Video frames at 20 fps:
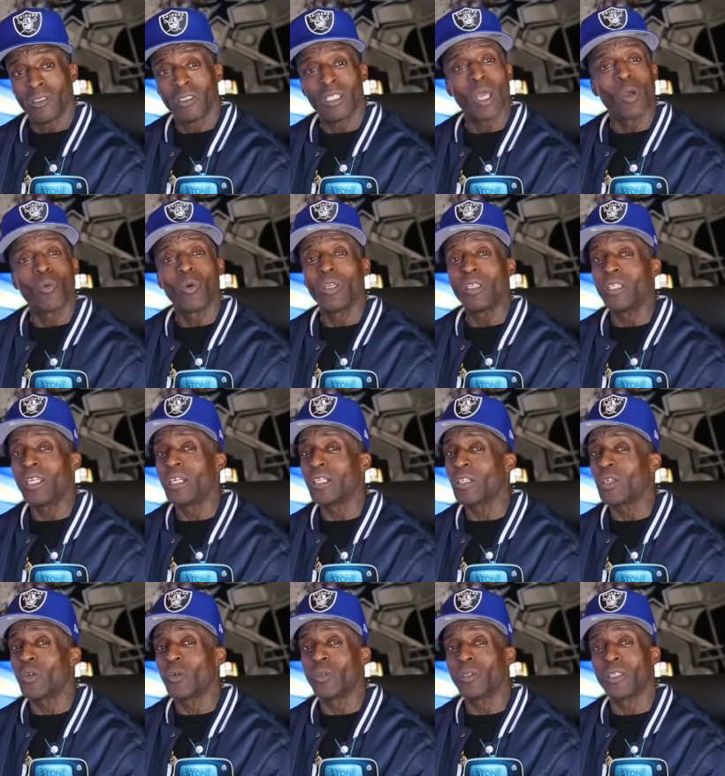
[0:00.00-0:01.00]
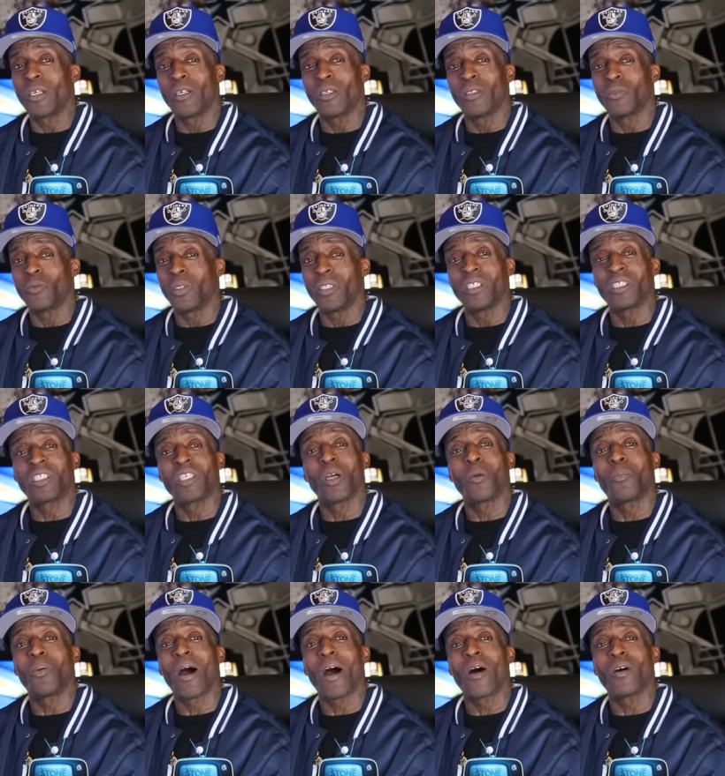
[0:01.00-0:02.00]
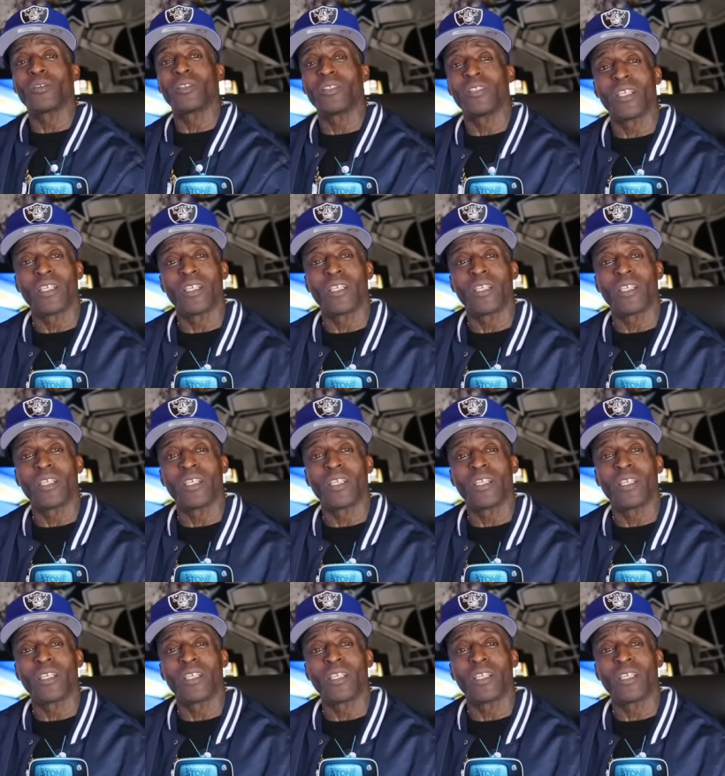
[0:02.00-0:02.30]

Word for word: Like wasn't nothing going on. We didn't see a pause or